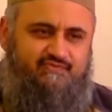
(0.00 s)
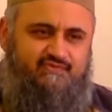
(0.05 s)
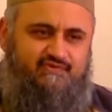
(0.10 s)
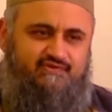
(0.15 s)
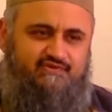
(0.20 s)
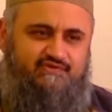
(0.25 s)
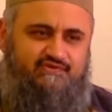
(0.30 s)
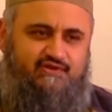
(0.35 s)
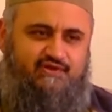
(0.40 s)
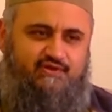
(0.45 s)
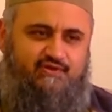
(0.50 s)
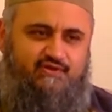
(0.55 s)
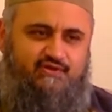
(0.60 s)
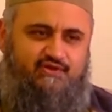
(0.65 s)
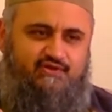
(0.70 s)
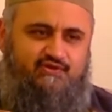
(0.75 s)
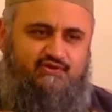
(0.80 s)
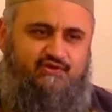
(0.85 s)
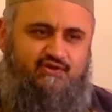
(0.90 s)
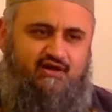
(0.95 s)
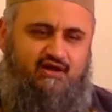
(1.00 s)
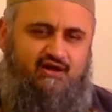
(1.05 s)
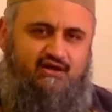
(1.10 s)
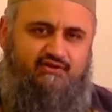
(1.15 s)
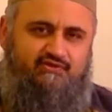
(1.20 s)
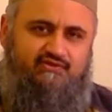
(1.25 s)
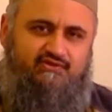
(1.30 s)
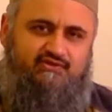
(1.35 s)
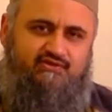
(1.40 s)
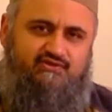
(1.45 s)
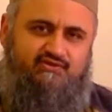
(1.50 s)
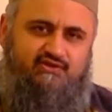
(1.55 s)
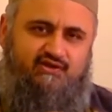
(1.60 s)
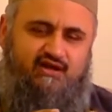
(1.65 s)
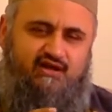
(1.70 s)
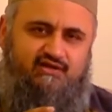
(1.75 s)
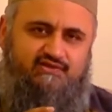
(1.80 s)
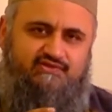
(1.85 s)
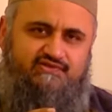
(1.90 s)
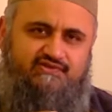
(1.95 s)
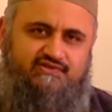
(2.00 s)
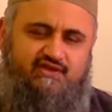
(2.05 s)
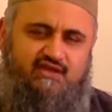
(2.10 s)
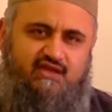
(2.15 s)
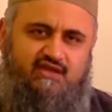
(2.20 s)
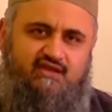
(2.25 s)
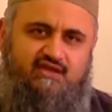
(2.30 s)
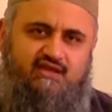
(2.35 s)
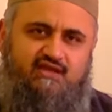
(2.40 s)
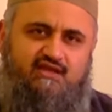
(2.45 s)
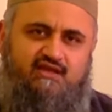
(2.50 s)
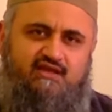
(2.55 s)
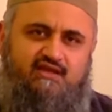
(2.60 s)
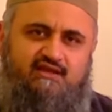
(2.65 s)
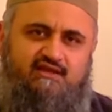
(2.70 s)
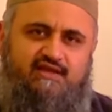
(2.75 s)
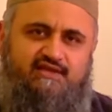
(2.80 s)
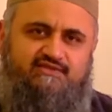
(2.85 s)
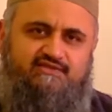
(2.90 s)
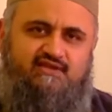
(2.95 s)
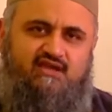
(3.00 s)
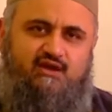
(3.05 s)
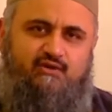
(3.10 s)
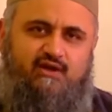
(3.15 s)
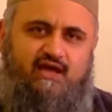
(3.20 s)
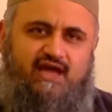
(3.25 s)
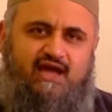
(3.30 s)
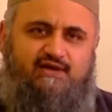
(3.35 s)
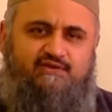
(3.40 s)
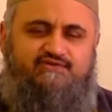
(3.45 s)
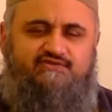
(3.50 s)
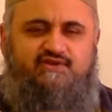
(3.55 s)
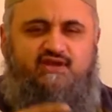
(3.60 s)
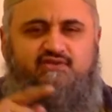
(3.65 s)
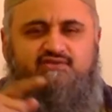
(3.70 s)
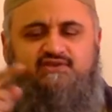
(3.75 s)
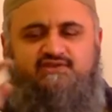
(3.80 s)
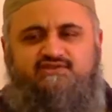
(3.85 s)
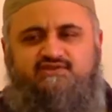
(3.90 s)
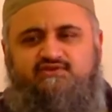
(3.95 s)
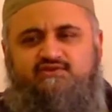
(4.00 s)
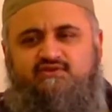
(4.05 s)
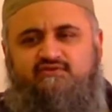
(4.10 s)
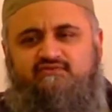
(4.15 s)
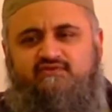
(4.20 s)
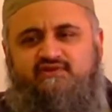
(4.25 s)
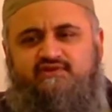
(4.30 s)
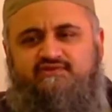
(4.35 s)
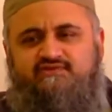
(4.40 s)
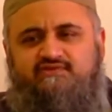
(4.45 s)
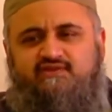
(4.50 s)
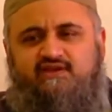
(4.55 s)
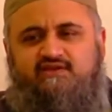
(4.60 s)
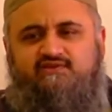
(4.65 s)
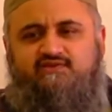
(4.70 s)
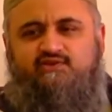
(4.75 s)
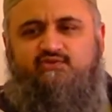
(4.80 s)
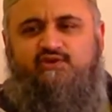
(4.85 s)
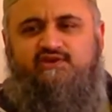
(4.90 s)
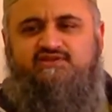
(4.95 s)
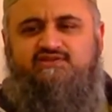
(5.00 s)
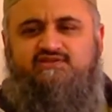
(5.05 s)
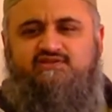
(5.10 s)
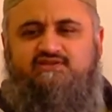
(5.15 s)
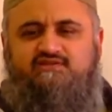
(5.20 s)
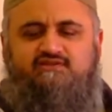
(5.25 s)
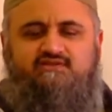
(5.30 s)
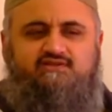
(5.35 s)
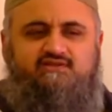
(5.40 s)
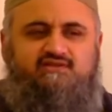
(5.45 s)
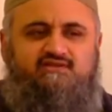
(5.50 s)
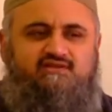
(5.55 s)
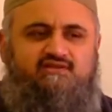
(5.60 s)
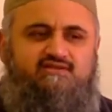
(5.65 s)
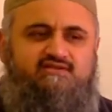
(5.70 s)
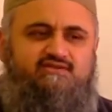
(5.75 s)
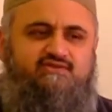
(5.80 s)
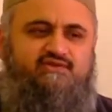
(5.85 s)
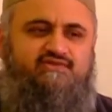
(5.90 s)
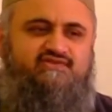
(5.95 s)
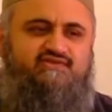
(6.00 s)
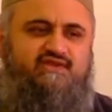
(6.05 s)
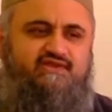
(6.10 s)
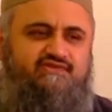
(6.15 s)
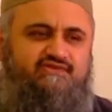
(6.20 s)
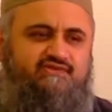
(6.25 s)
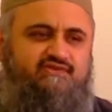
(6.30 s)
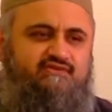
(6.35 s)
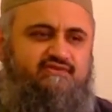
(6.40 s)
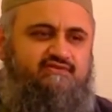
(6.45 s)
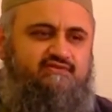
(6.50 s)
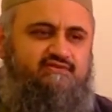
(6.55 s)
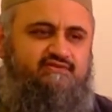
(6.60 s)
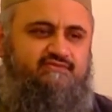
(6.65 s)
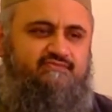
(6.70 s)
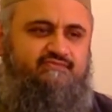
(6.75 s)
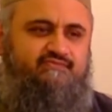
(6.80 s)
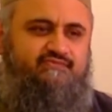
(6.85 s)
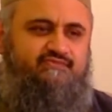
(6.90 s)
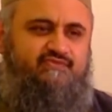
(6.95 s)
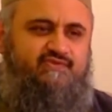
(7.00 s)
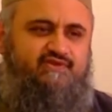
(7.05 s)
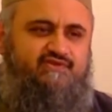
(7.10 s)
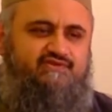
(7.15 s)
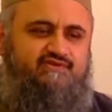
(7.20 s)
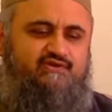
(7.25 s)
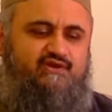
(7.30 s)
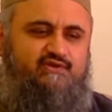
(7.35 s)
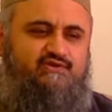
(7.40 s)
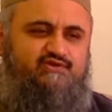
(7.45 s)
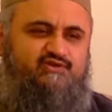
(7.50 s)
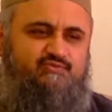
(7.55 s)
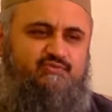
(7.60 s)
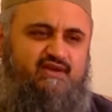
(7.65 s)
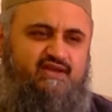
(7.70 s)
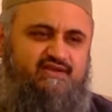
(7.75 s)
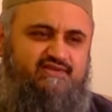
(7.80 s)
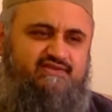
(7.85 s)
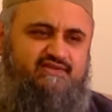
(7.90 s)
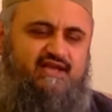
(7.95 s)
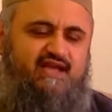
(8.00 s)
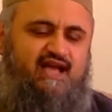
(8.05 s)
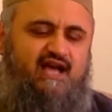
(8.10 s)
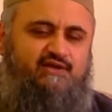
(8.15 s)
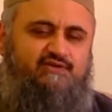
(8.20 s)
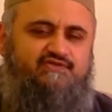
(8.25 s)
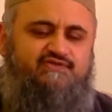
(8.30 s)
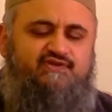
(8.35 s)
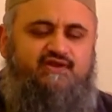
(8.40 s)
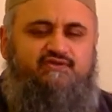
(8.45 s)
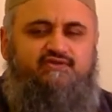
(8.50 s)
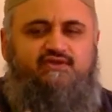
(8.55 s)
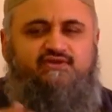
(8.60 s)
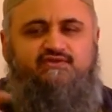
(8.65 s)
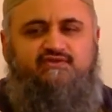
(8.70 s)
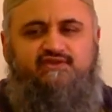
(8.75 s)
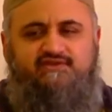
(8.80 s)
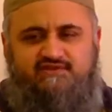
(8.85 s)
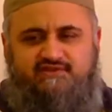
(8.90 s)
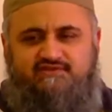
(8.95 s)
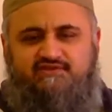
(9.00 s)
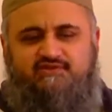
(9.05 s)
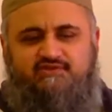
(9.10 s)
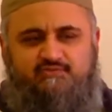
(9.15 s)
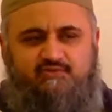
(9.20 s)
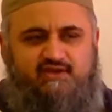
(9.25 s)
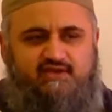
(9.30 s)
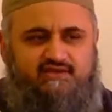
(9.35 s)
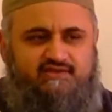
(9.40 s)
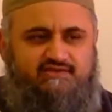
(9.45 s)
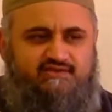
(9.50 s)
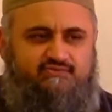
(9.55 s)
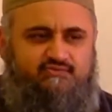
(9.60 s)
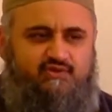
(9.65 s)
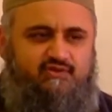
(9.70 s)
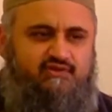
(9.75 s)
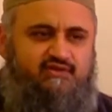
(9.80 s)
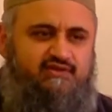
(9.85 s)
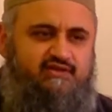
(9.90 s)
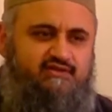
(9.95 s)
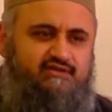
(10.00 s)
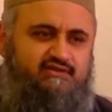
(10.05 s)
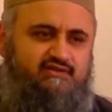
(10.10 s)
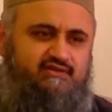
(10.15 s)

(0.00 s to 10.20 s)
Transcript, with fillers: So you can't, you can't say, let's go outside this universe. That question is nonsensical. There's no space outside the, this is a space, we're in it.